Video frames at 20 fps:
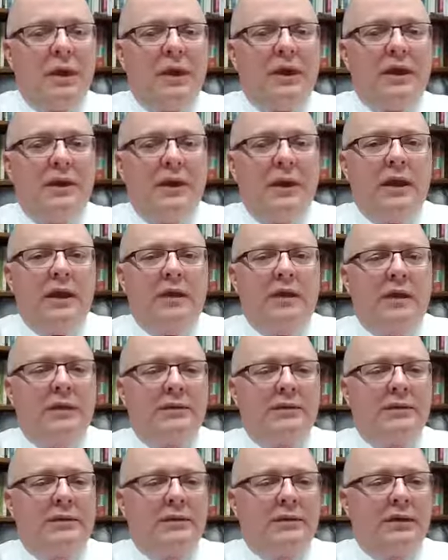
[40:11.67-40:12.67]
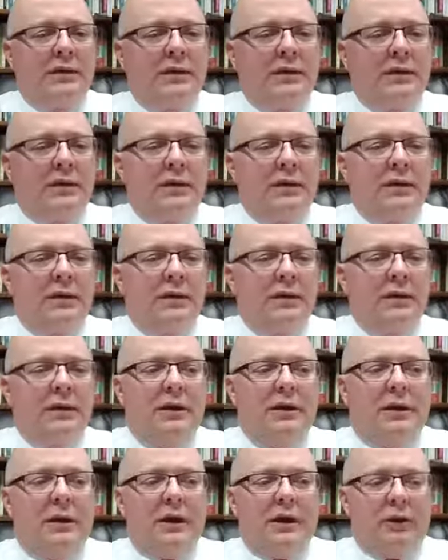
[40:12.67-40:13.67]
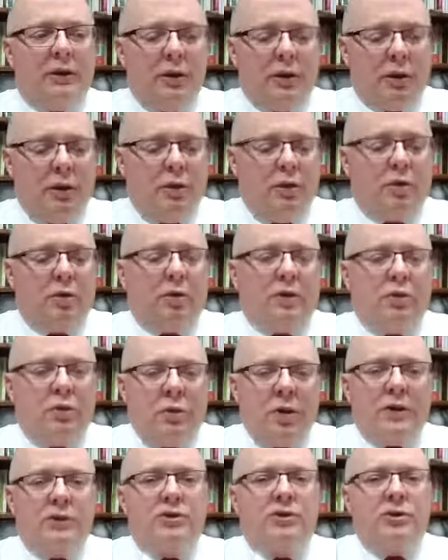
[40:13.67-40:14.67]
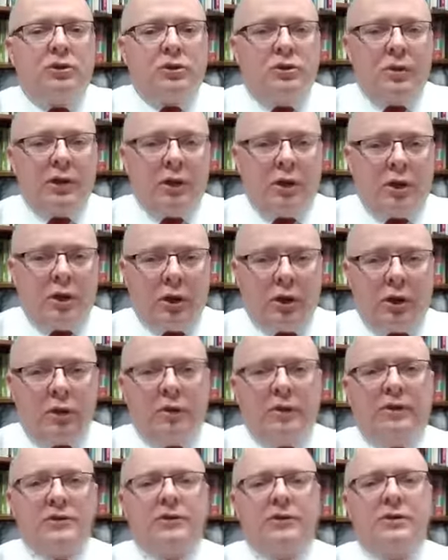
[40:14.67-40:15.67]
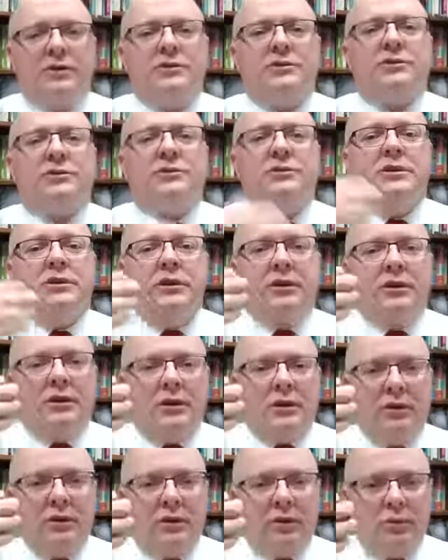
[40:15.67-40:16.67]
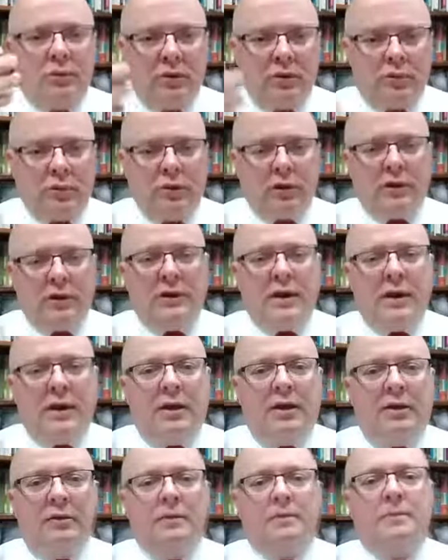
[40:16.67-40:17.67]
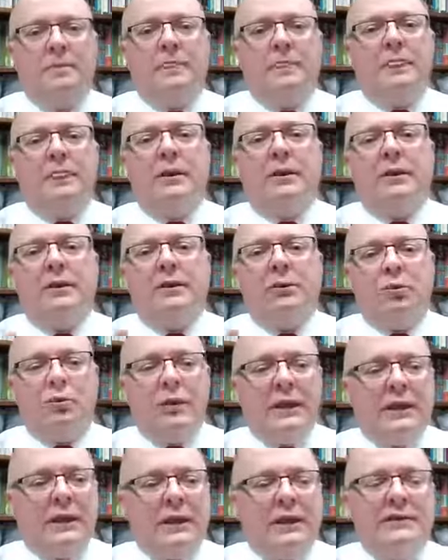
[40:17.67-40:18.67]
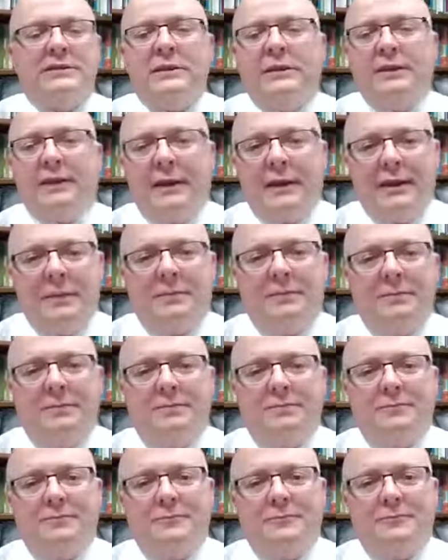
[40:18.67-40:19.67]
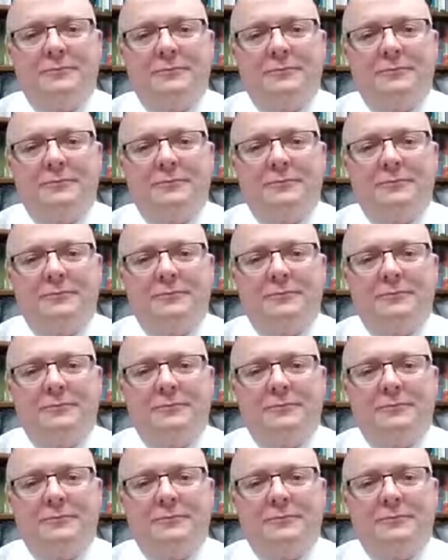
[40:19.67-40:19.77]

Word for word: We can hear it. The Lord wants to encourage us when we're down we need to let him.